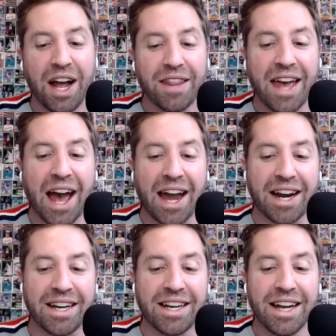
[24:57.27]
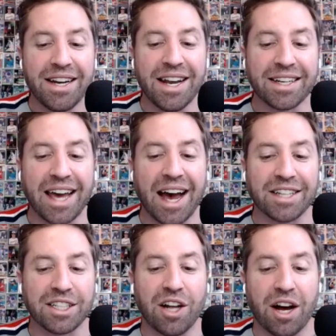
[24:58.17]
They added Nick
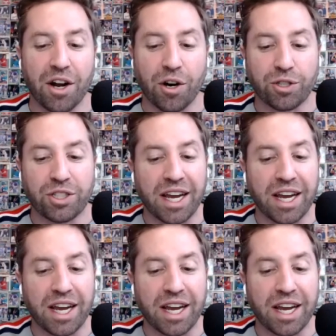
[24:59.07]
Castellanos.